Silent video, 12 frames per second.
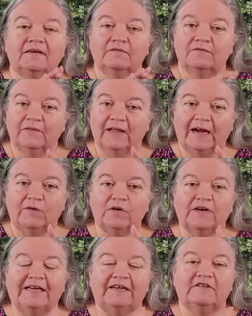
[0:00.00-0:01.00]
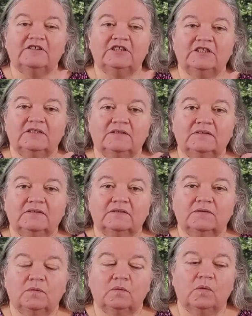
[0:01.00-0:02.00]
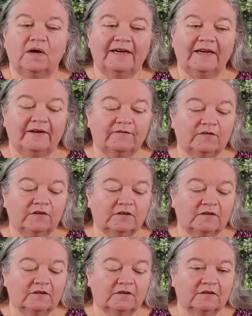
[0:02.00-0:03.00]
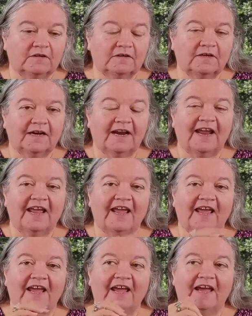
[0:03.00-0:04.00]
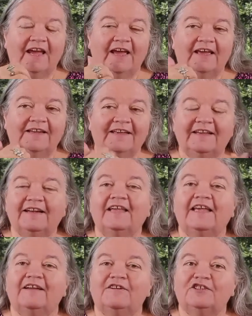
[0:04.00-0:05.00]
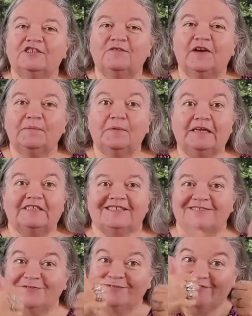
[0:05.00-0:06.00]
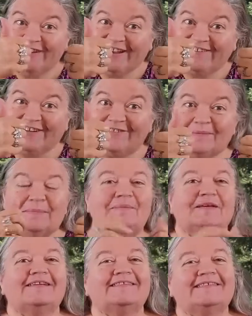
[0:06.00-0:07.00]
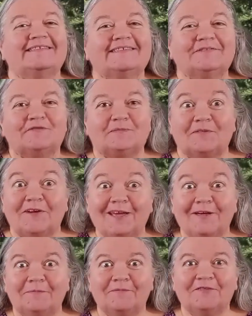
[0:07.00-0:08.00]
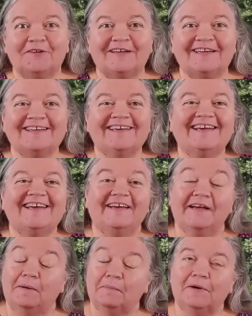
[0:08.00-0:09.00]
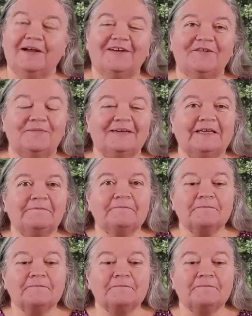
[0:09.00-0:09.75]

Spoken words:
Flower Energies, Whatever, and Healing Energy Vibrations. Wow, I remembered all 6 of them right up front. I'm proud of me.